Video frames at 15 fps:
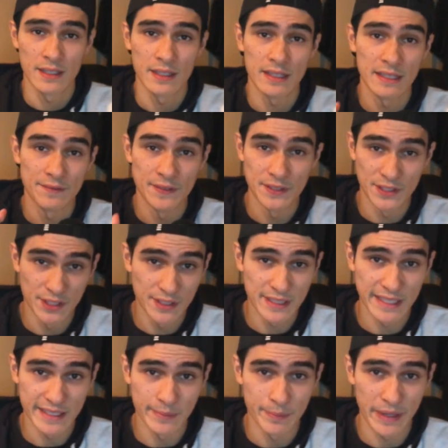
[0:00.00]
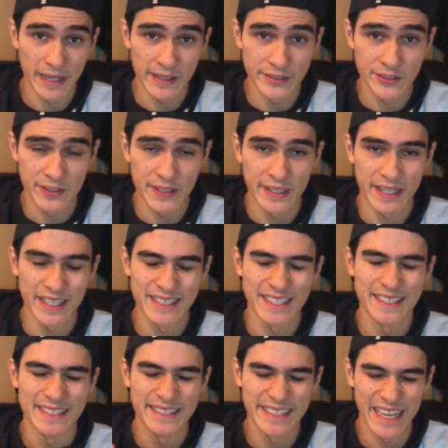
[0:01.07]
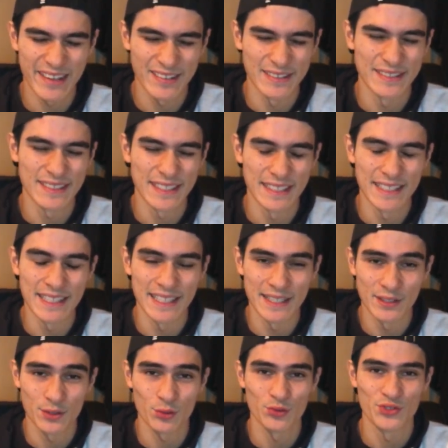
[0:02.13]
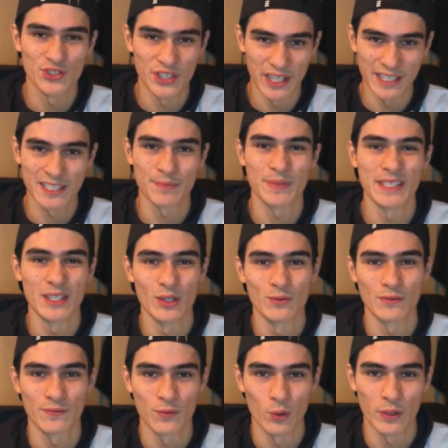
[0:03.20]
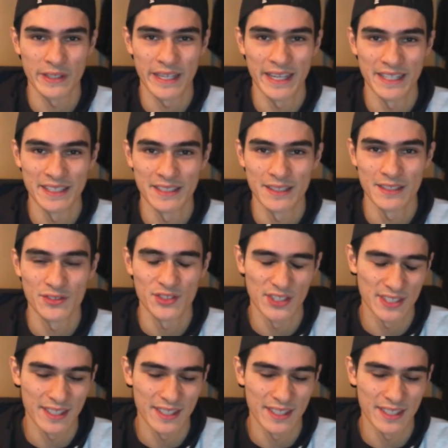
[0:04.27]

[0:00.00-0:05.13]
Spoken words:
If you do get the badge, I can guarantee it'll just be over 4K, just